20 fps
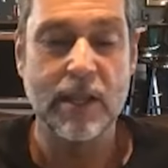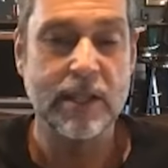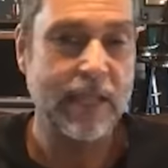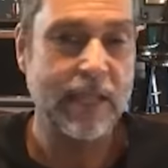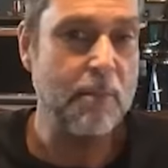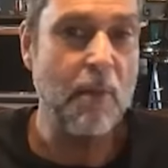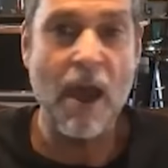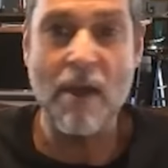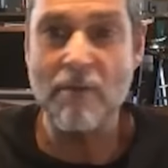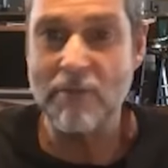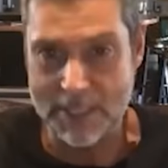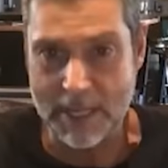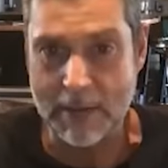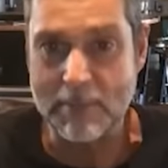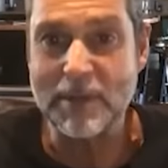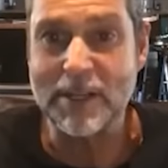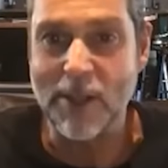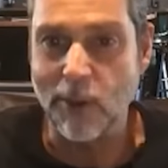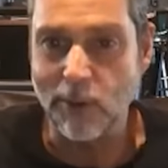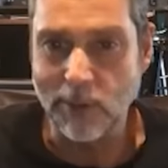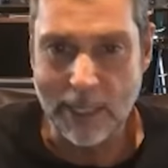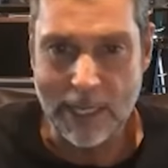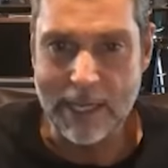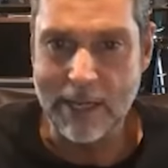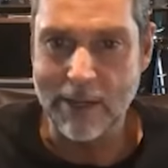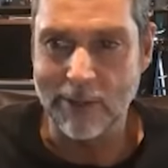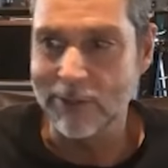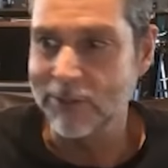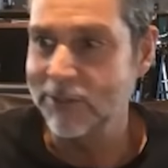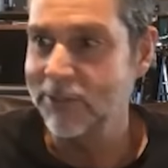They might have accepted gold
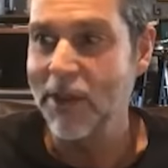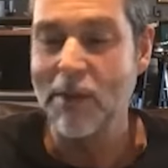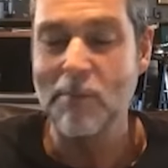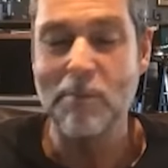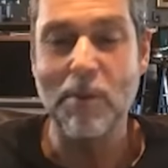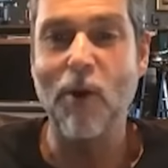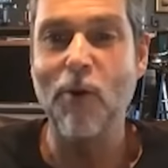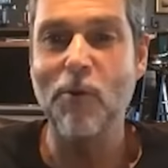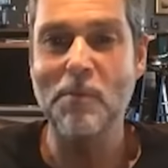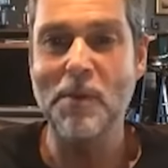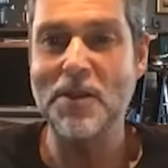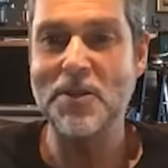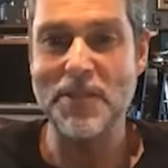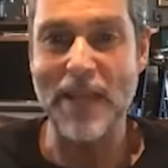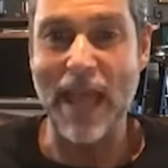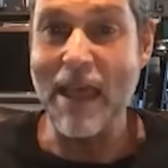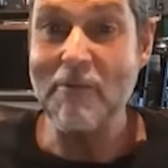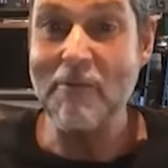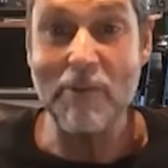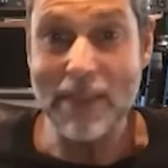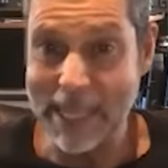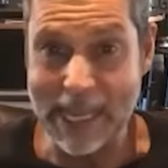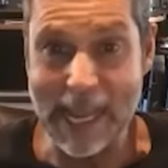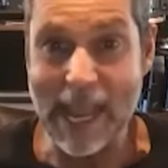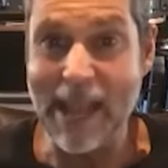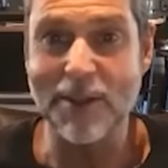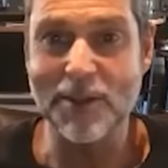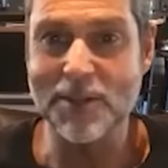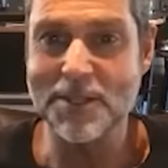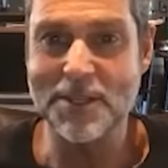eagles, but almost
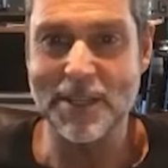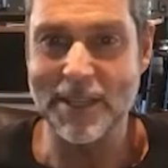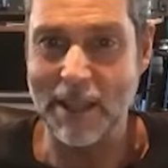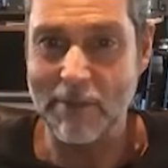everything else